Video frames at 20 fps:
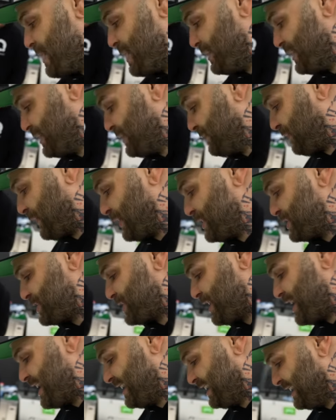out on the first
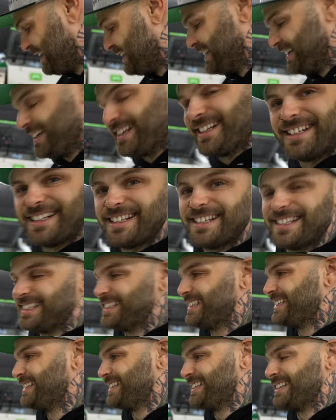shot, yeah.
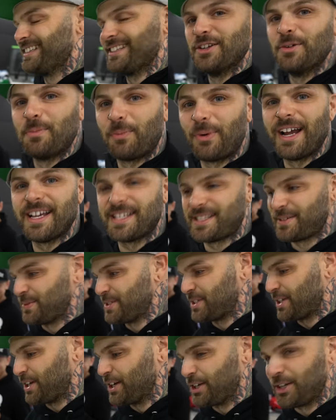the new press
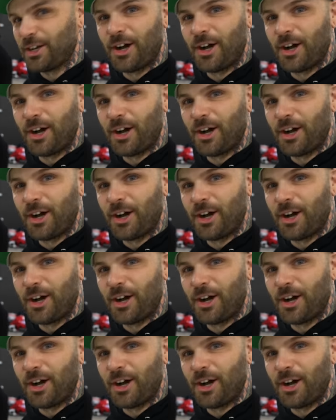was a good